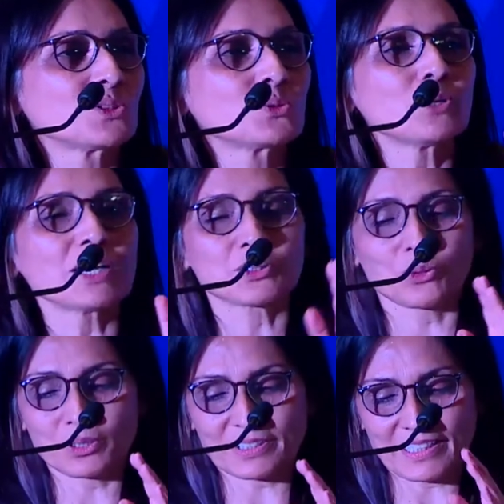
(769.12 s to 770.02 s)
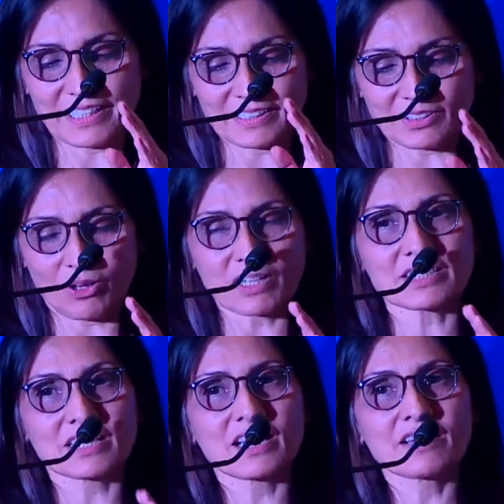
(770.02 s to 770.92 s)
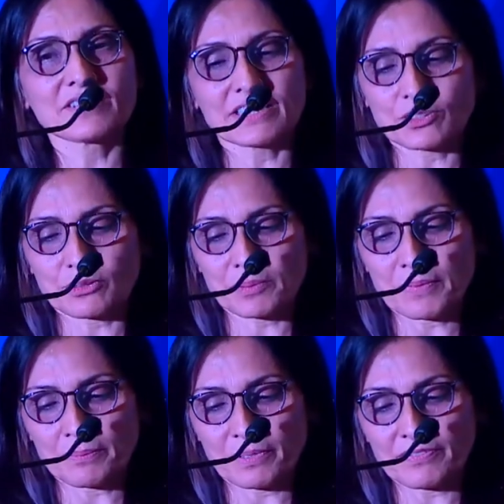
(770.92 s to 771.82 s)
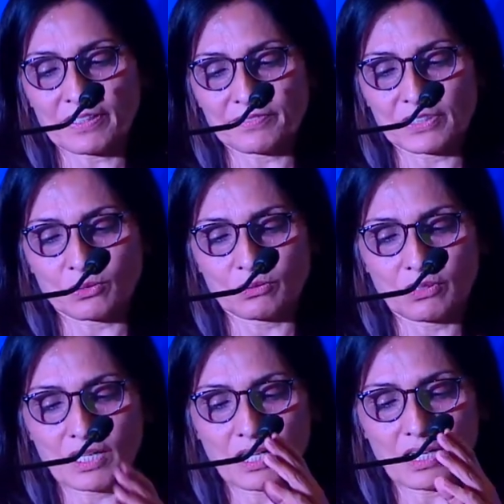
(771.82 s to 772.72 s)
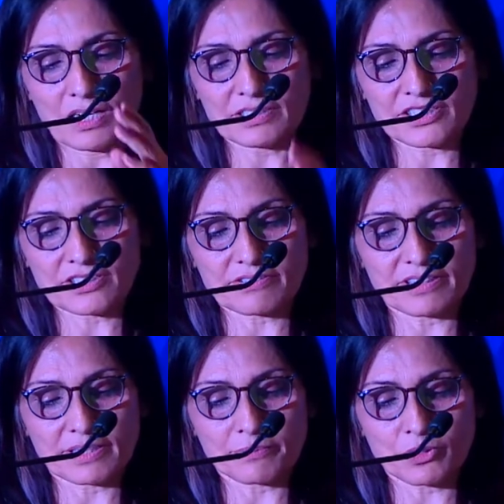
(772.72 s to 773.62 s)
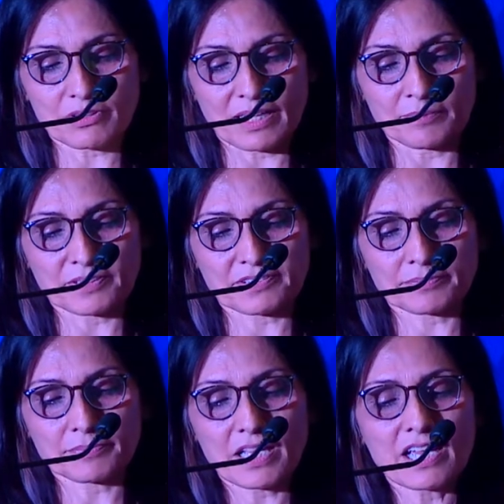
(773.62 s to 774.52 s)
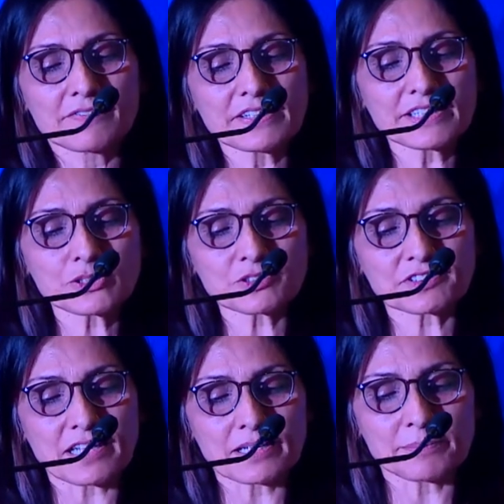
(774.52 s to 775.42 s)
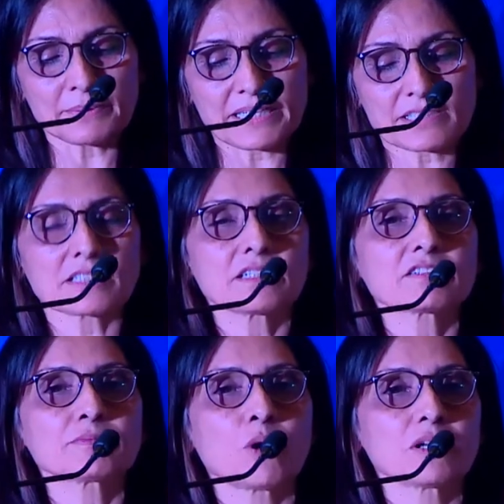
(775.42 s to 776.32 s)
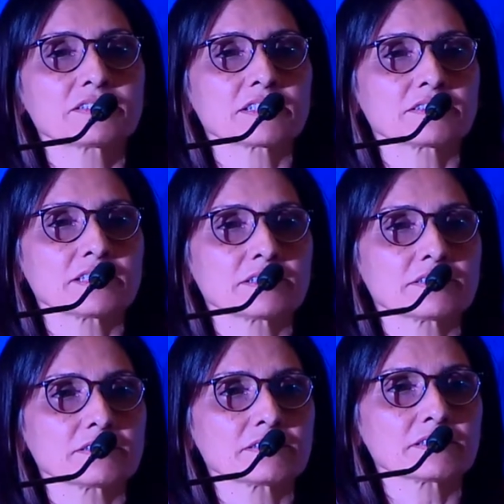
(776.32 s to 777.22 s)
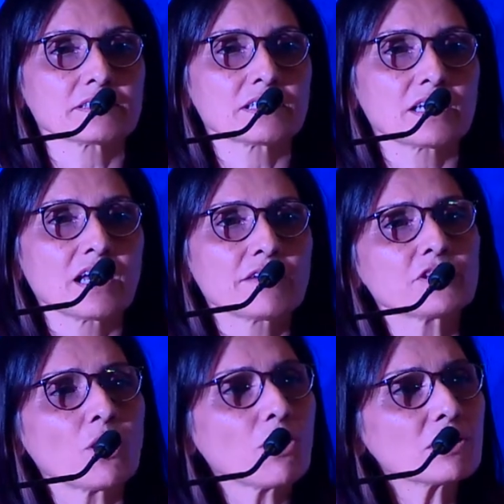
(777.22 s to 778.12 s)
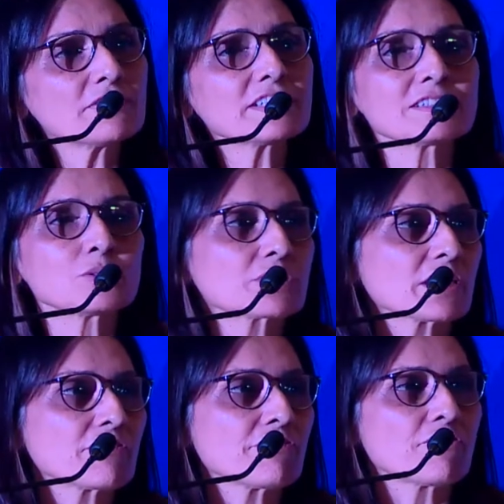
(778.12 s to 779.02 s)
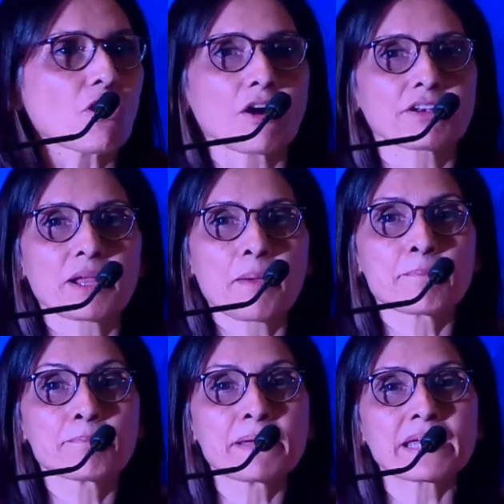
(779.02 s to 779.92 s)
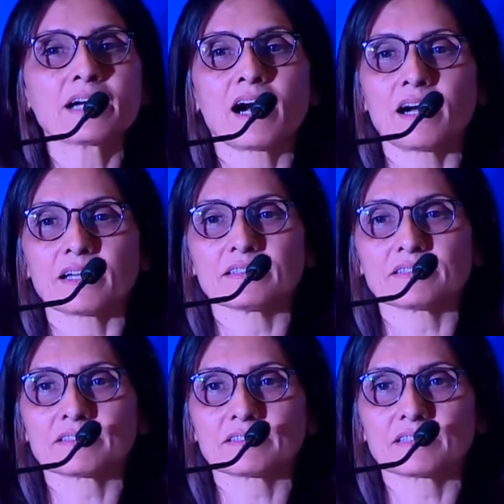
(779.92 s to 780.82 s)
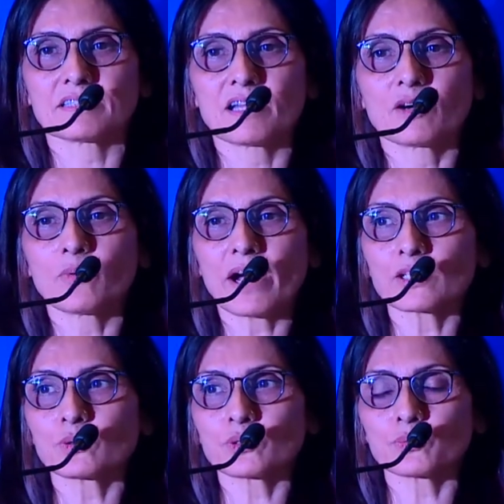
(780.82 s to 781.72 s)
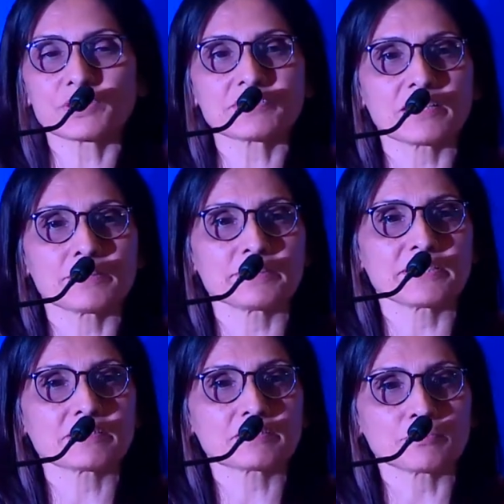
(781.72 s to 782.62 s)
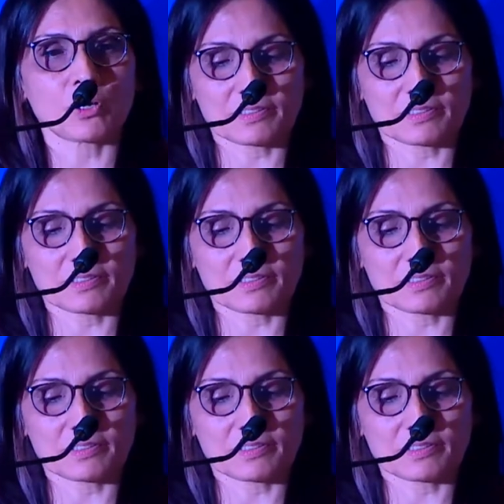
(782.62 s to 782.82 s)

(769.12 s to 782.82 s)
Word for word: do and don't that I thought we need to remember when we do uh, teacher training programs. We need to celebrate small successes. We're always looking for big highs. Why don't we celebrate small